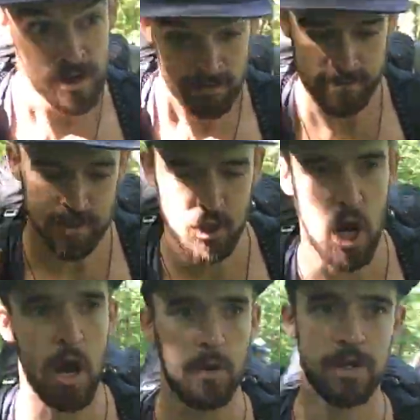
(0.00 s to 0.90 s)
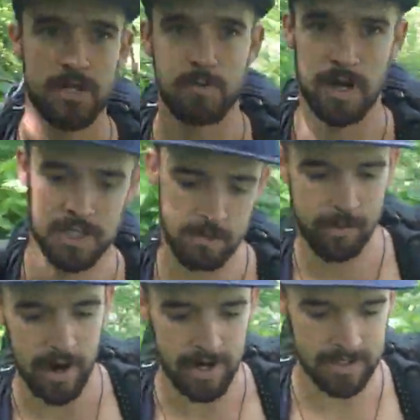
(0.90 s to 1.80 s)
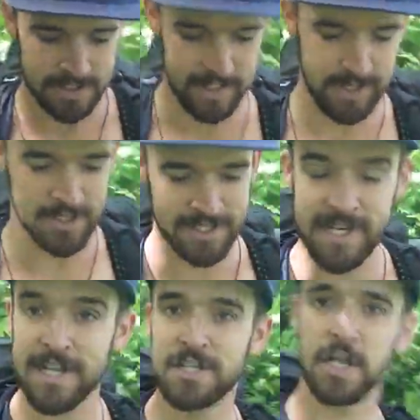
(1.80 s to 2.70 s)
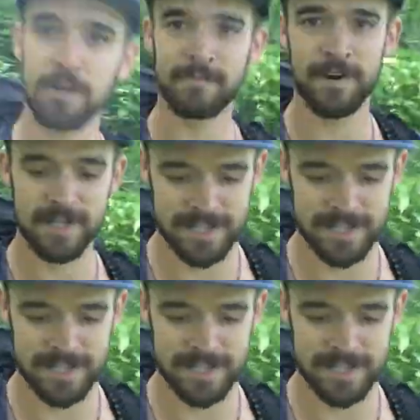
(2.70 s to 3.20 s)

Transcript: for the trail when there's a bunch of bugs and you just need to chill for a